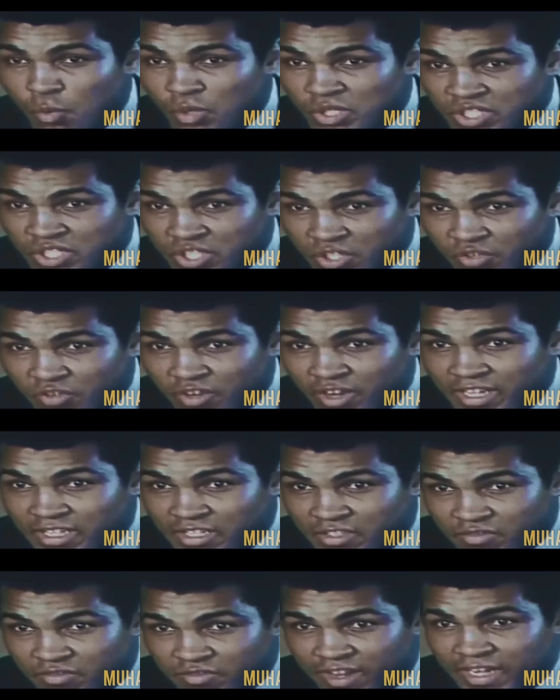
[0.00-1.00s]
was the
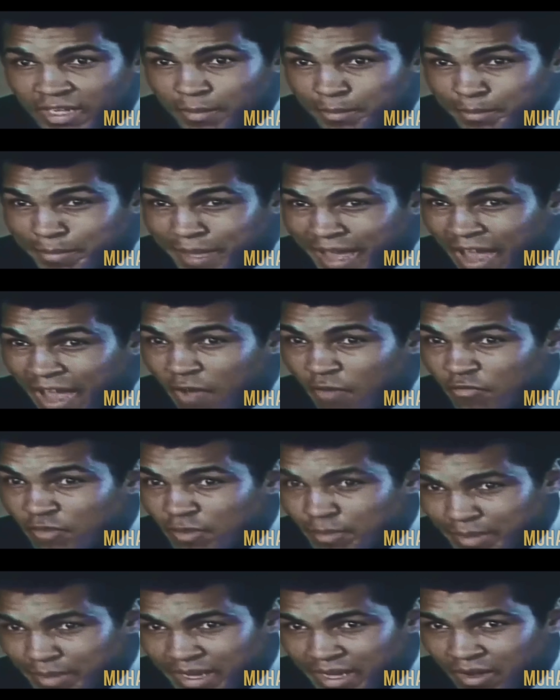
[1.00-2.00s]
greatest fighter pound for
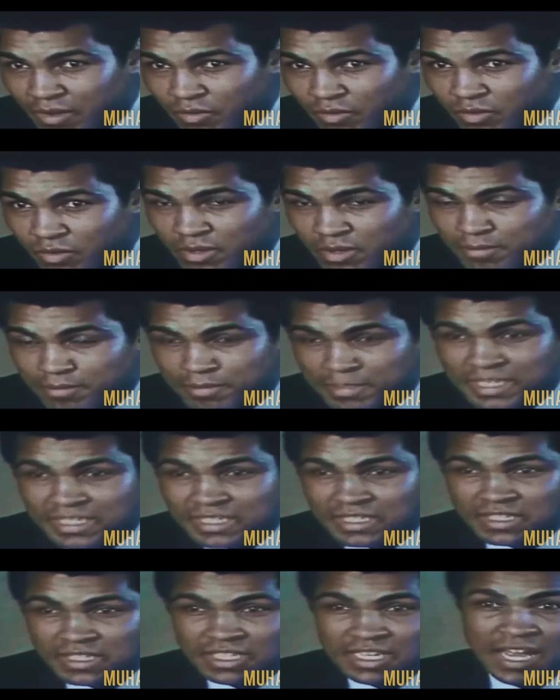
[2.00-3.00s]
pound,
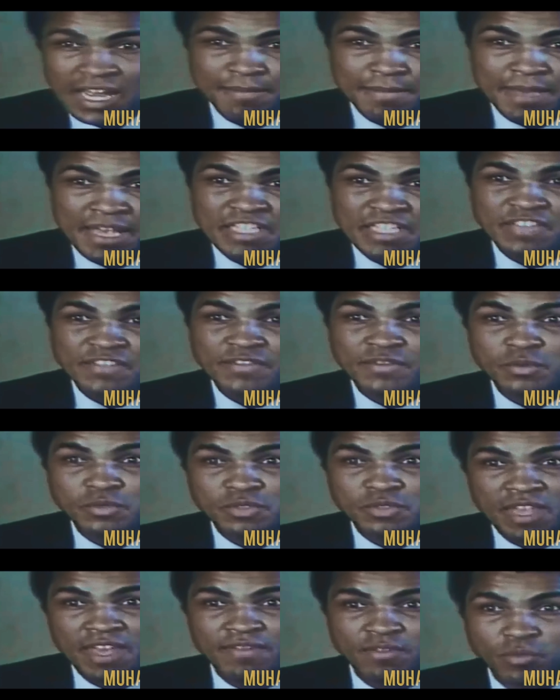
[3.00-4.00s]
meaning that I imagine if he was
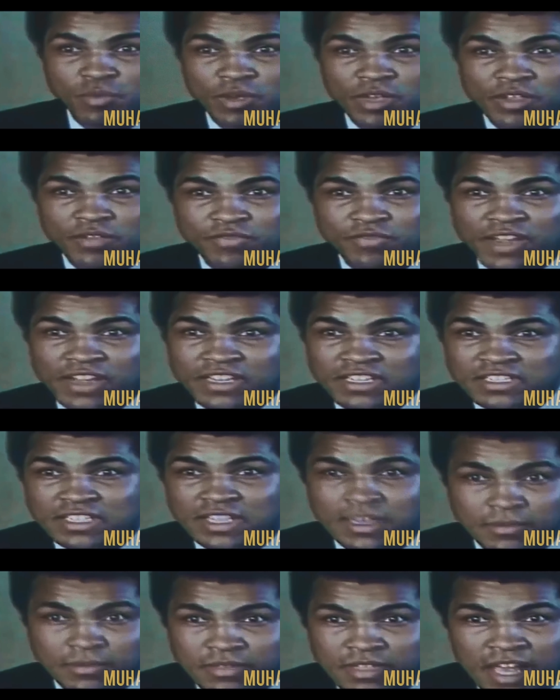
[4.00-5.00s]
a heavyweight fighting the
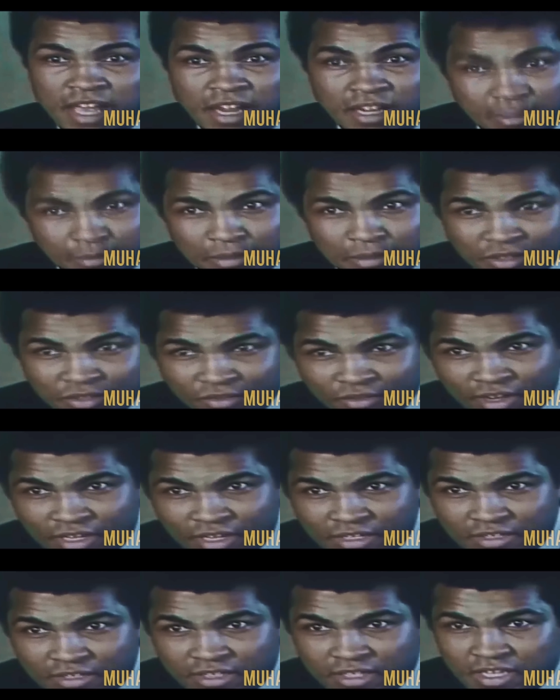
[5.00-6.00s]
same style, he'd be the
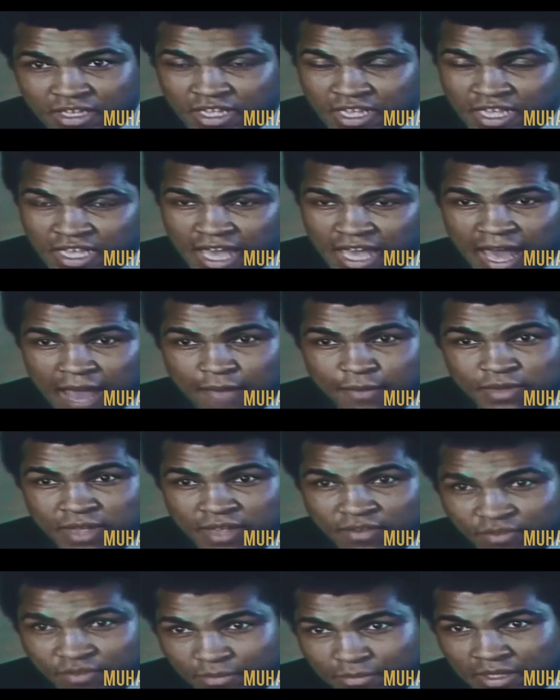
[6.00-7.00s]
greatest. I would
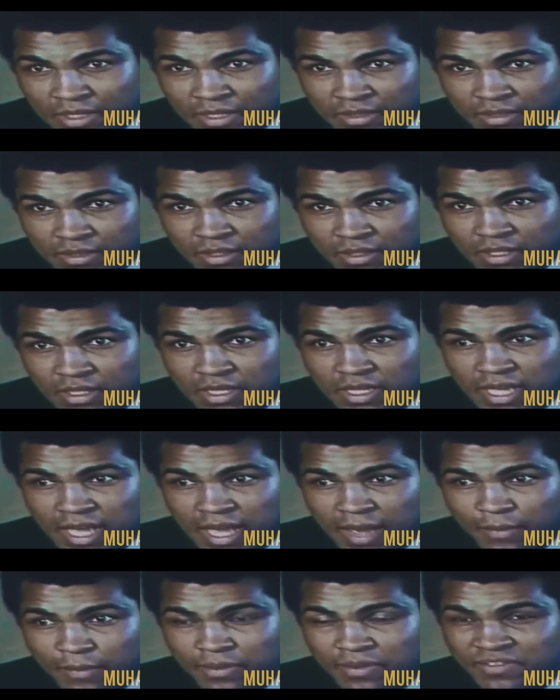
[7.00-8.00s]
have to admit,
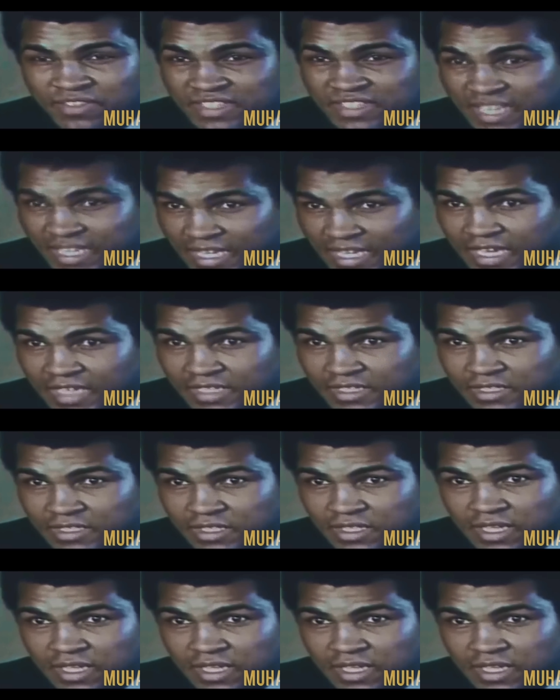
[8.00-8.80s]
I would have to say yes.